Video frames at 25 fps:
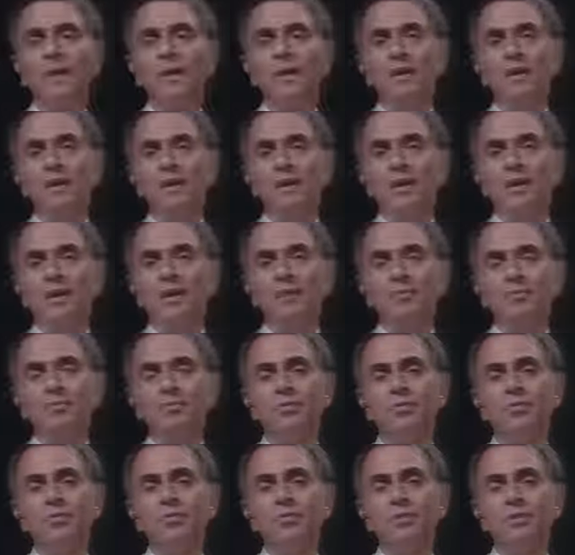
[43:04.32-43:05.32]

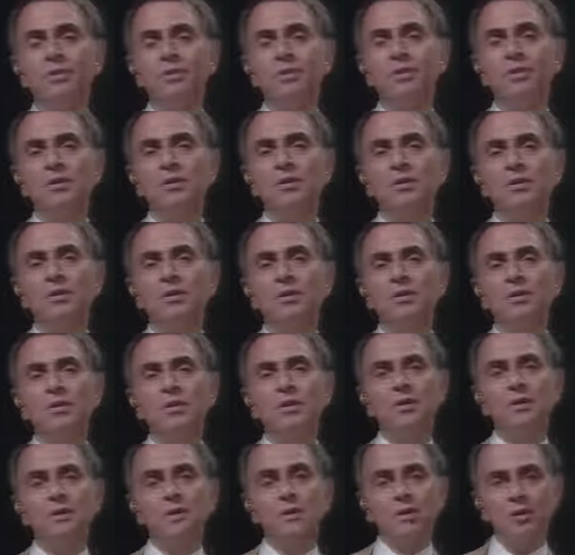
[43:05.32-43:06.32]
to be
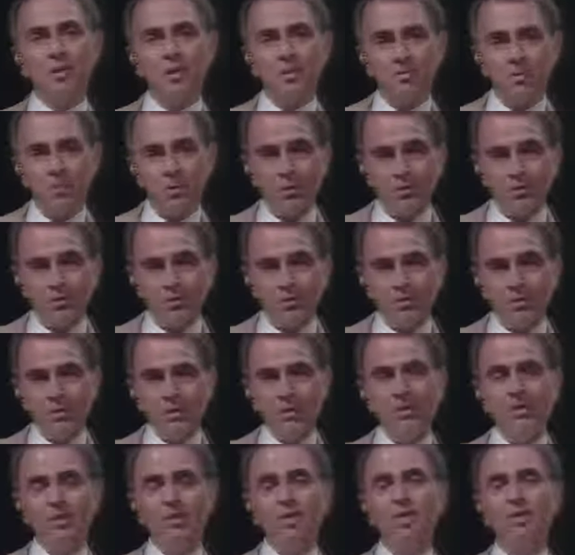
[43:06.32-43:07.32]
a little humble
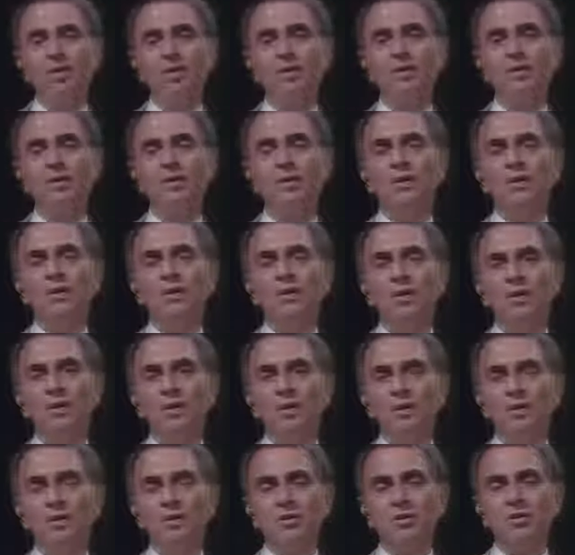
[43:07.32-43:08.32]

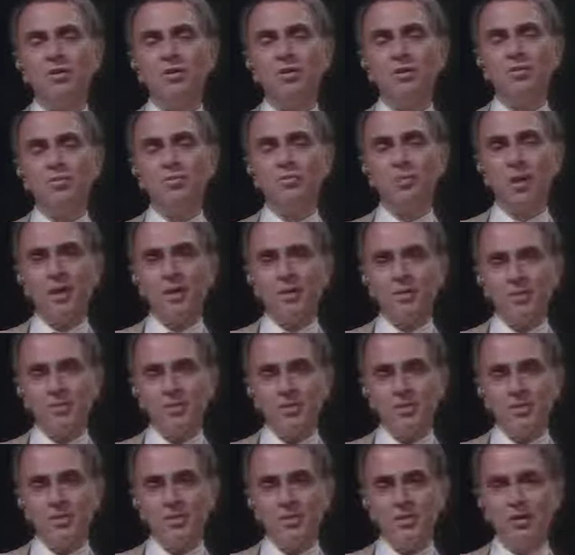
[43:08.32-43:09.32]
on such
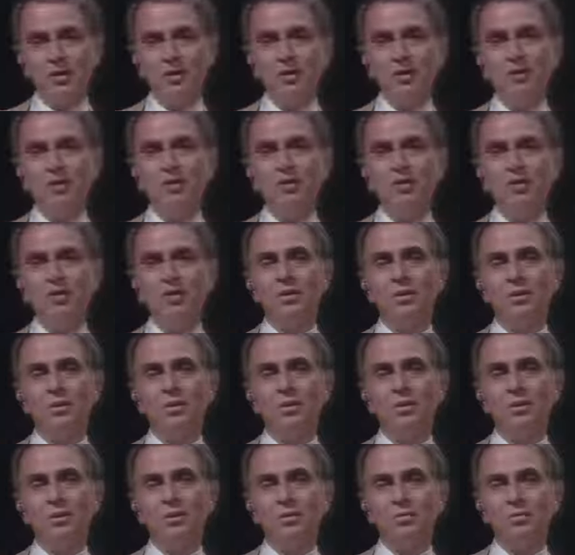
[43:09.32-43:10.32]
matters.
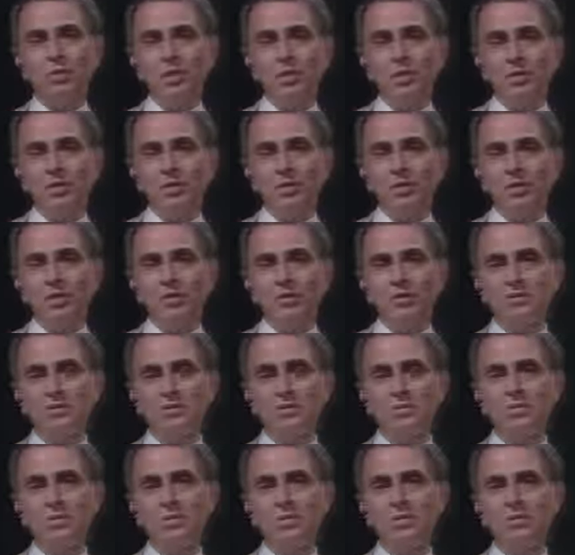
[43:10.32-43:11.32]
We must recognize
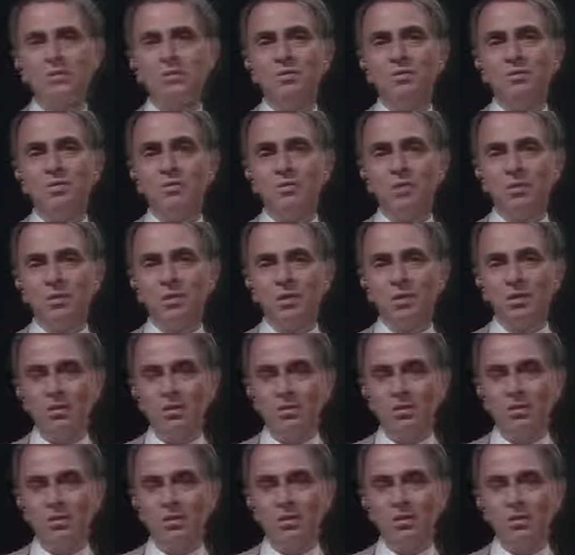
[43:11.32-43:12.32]
that we are dealing
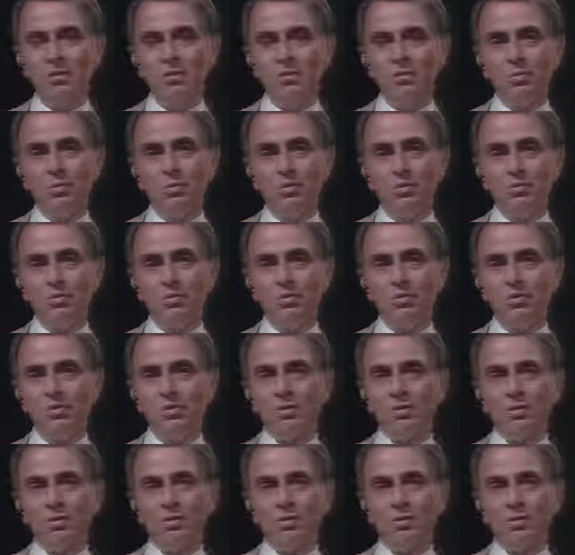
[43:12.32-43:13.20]
with,